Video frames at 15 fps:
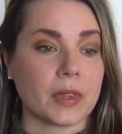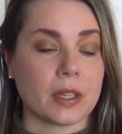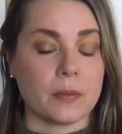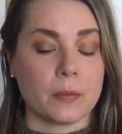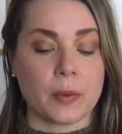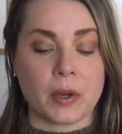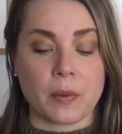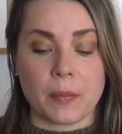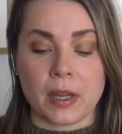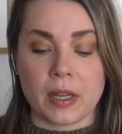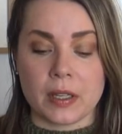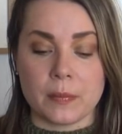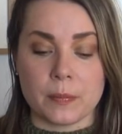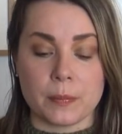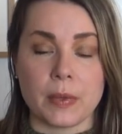where
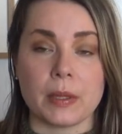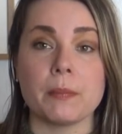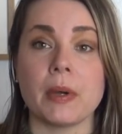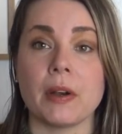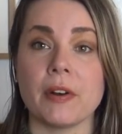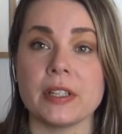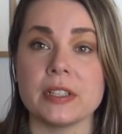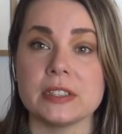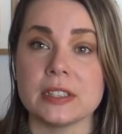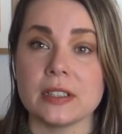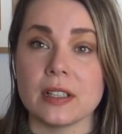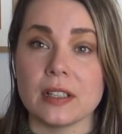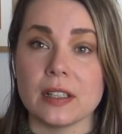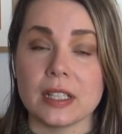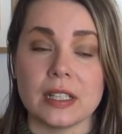my
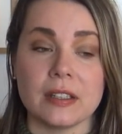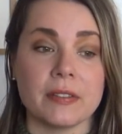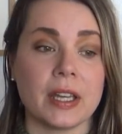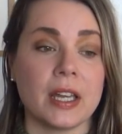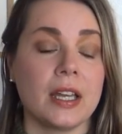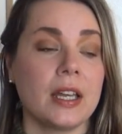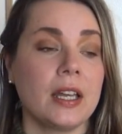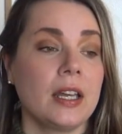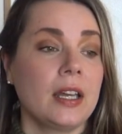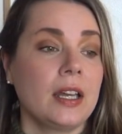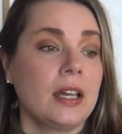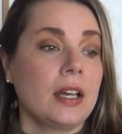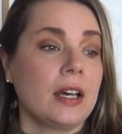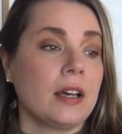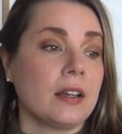parents live,
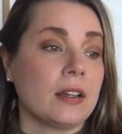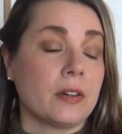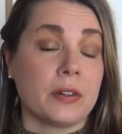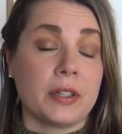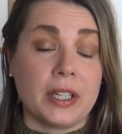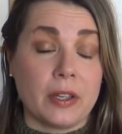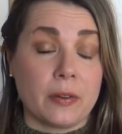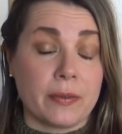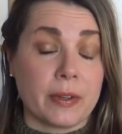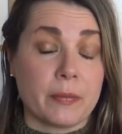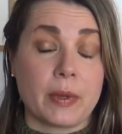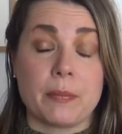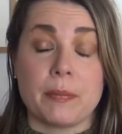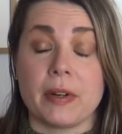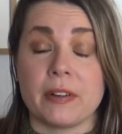or near where
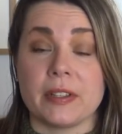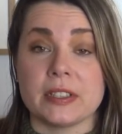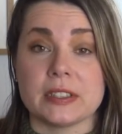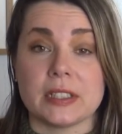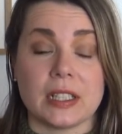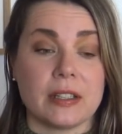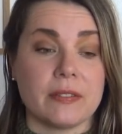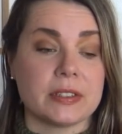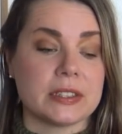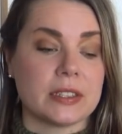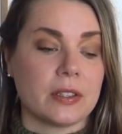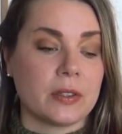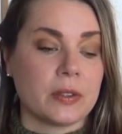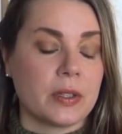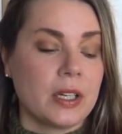my parents live,
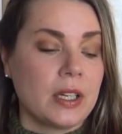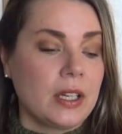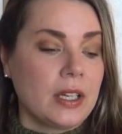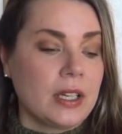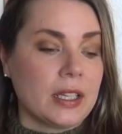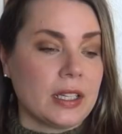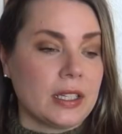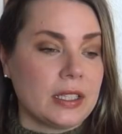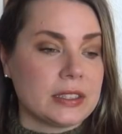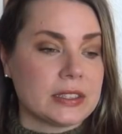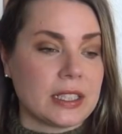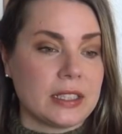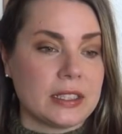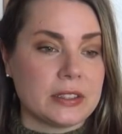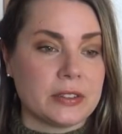so he
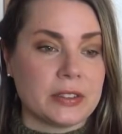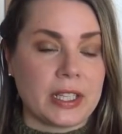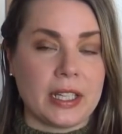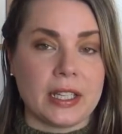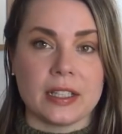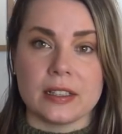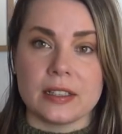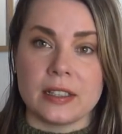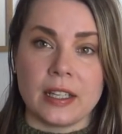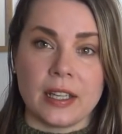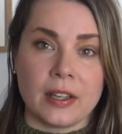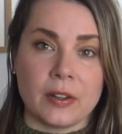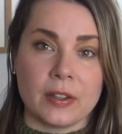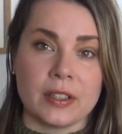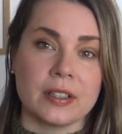decided to take
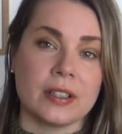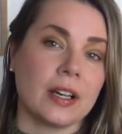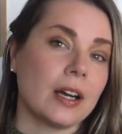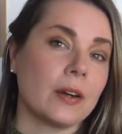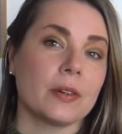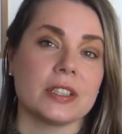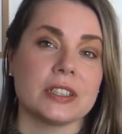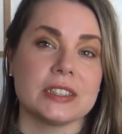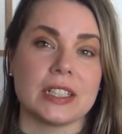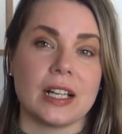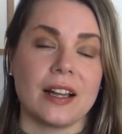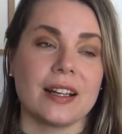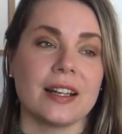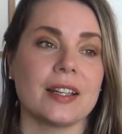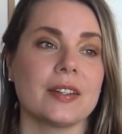Teo, our
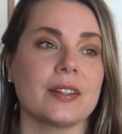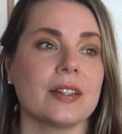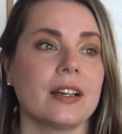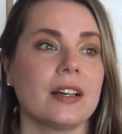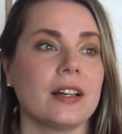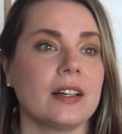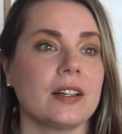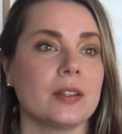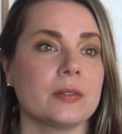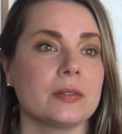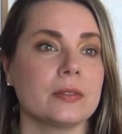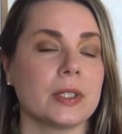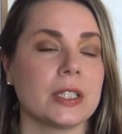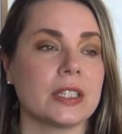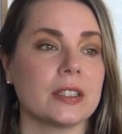son,
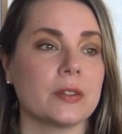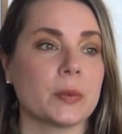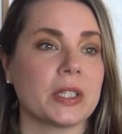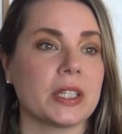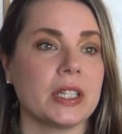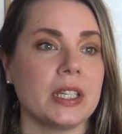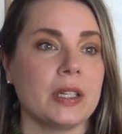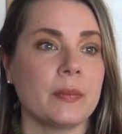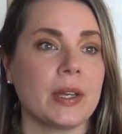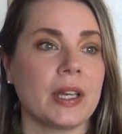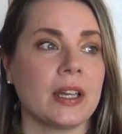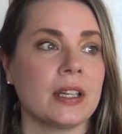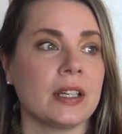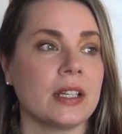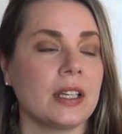with him,
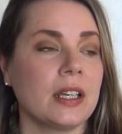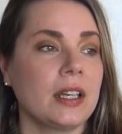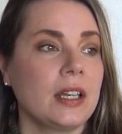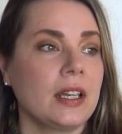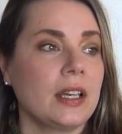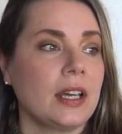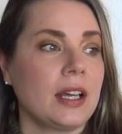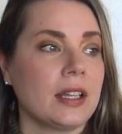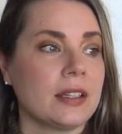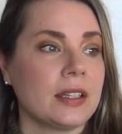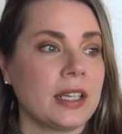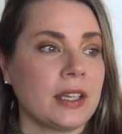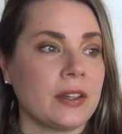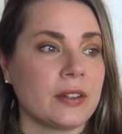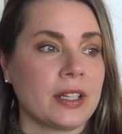and
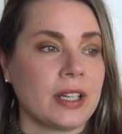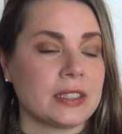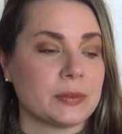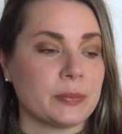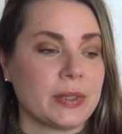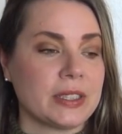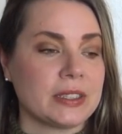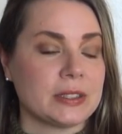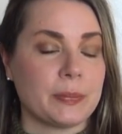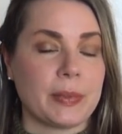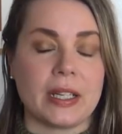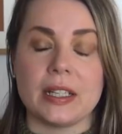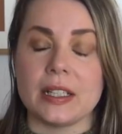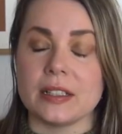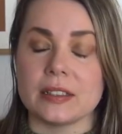Teo has been
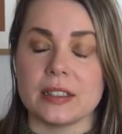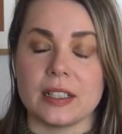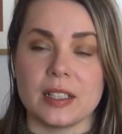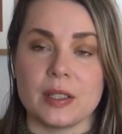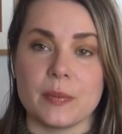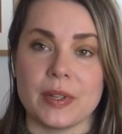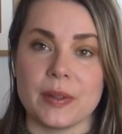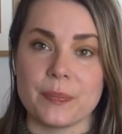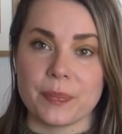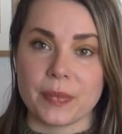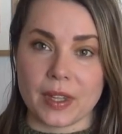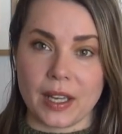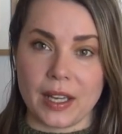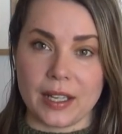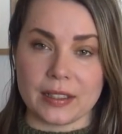spending time
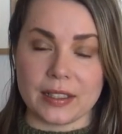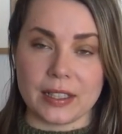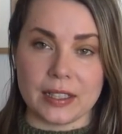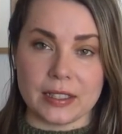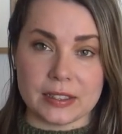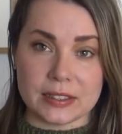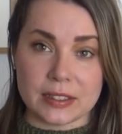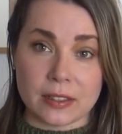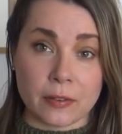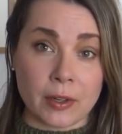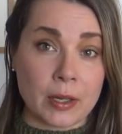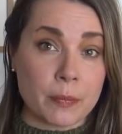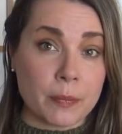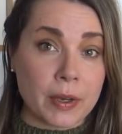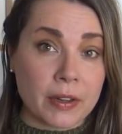at his
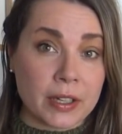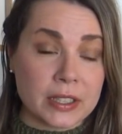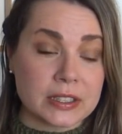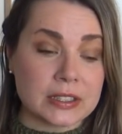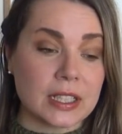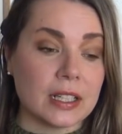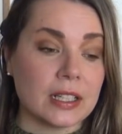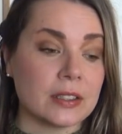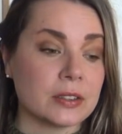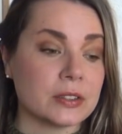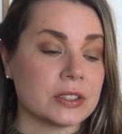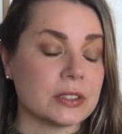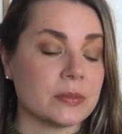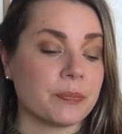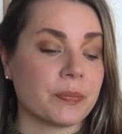grandparents'
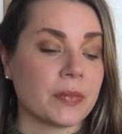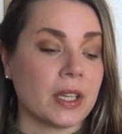house